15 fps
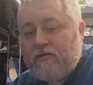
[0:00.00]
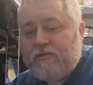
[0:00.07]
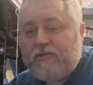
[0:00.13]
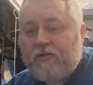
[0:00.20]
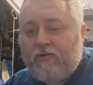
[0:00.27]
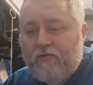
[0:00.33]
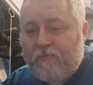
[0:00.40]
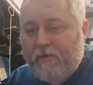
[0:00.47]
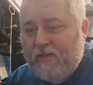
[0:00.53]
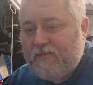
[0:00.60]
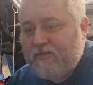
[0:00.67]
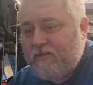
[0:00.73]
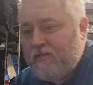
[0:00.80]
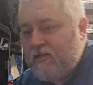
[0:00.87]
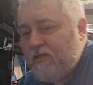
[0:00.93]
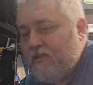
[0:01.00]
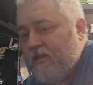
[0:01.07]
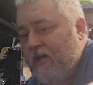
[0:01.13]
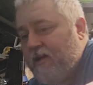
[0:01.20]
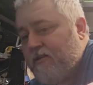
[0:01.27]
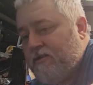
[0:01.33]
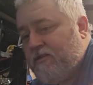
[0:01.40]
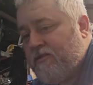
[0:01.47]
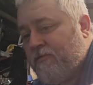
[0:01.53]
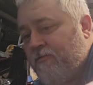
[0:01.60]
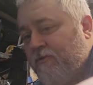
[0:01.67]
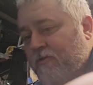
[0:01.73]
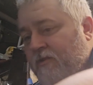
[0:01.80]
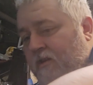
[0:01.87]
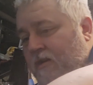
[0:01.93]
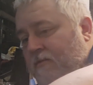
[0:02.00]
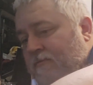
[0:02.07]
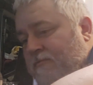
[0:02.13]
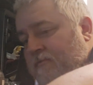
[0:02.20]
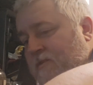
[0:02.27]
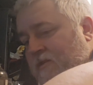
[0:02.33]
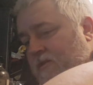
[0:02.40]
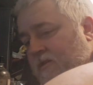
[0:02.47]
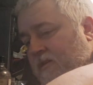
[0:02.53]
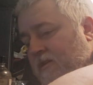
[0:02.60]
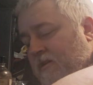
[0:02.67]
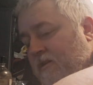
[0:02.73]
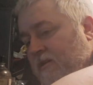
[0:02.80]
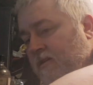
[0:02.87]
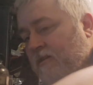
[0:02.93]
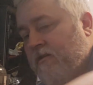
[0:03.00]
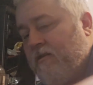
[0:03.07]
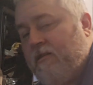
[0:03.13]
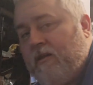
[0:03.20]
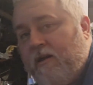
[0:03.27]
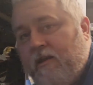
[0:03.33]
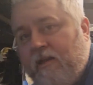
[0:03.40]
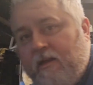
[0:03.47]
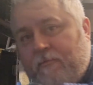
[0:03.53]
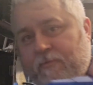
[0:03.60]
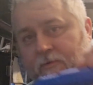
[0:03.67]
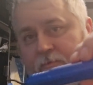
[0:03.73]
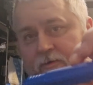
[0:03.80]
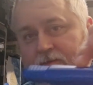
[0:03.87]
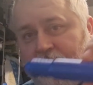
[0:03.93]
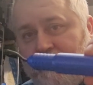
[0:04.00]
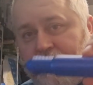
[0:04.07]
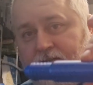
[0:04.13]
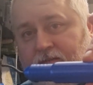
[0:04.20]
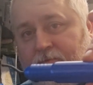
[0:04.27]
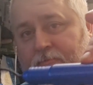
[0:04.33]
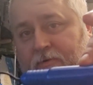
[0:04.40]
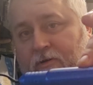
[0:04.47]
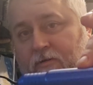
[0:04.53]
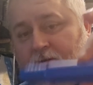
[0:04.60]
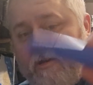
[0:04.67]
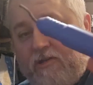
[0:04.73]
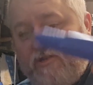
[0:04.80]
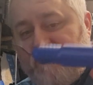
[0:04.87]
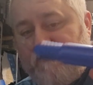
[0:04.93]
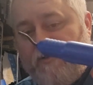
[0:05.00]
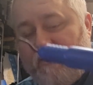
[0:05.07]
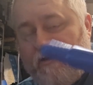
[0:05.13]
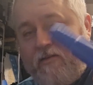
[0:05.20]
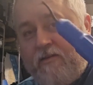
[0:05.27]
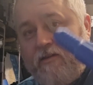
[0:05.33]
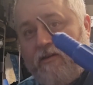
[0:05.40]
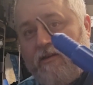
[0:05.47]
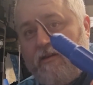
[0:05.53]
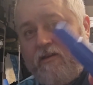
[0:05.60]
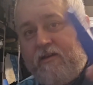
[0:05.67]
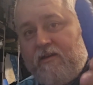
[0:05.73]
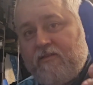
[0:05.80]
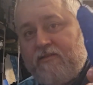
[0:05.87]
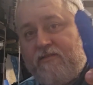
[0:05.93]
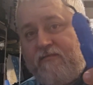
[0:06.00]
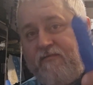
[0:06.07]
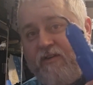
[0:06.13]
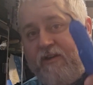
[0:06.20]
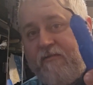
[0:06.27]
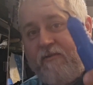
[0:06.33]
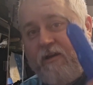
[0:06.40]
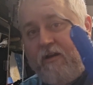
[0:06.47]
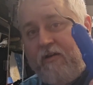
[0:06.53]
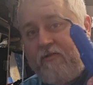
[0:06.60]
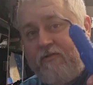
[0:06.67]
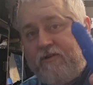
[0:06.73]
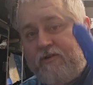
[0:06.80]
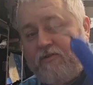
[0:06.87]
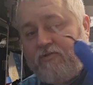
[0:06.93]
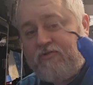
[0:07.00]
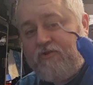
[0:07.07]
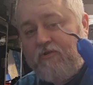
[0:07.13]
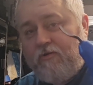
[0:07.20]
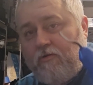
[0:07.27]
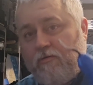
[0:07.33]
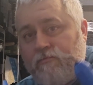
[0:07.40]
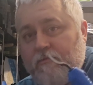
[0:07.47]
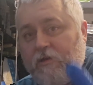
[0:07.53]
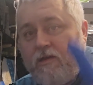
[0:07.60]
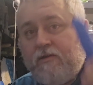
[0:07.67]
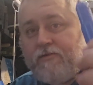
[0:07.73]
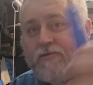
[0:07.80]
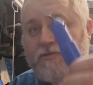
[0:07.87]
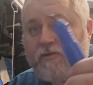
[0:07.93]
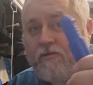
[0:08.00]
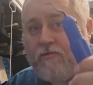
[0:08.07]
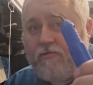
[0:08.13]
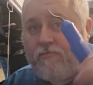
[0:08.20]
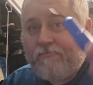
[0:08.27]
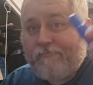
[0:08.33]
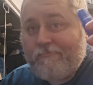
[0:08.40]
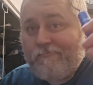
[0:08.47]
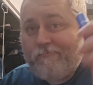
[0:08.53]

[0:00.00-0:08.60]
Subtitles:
So basically, that is the one I'm really not happy with, that deburrer. I just find it's very hard to control. So